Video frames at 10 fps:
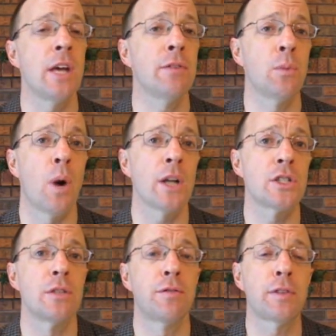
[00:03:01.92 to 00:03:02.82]
David
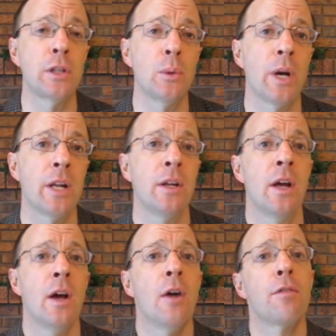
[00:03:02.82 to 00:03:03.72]
Watson flew in
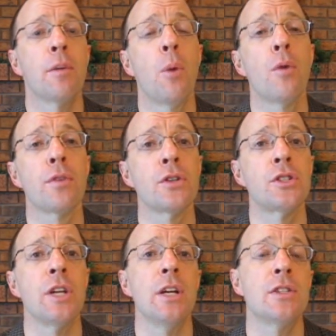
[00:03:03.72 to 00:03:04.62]
from
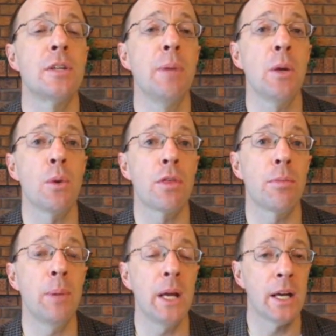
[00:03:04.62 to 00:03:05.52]
overseas to meet
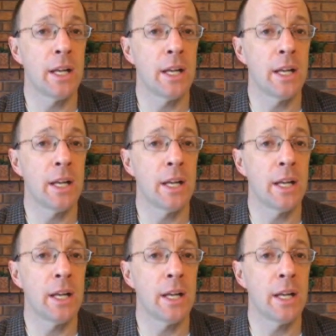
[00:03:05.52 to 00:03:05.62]
with me,